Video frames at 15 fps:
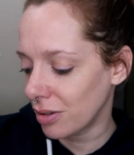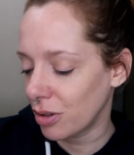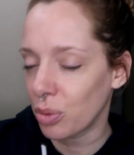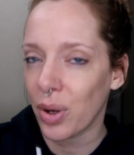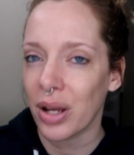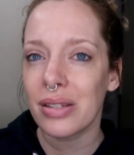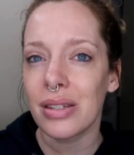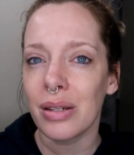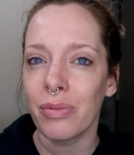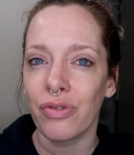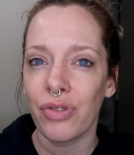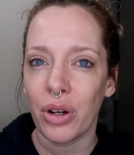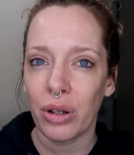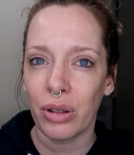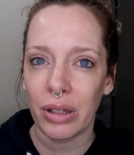and the rest seem
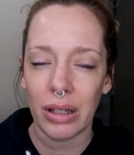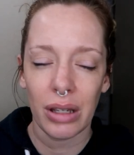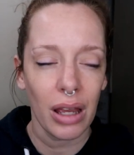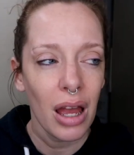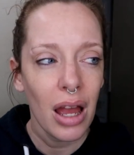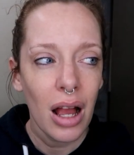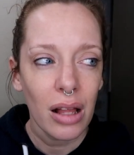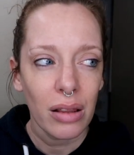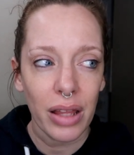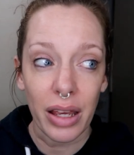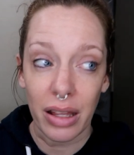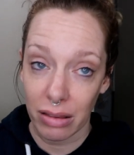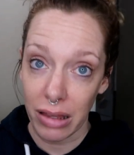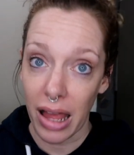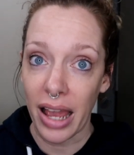fairly
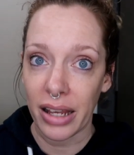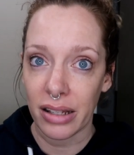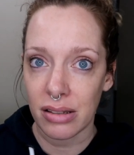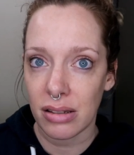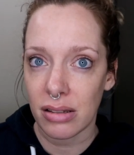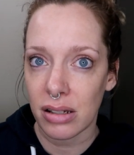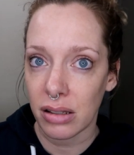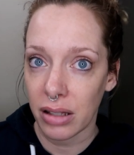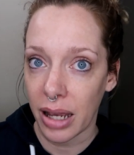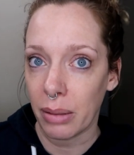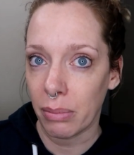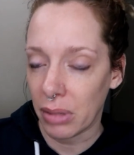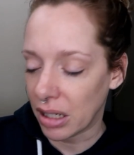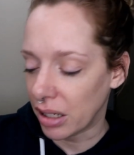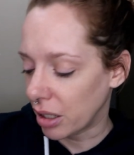like light to
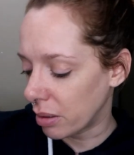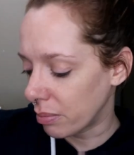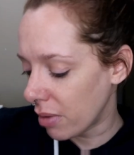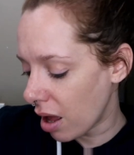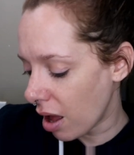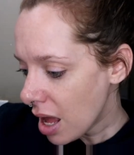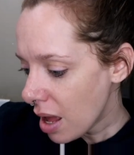light medium.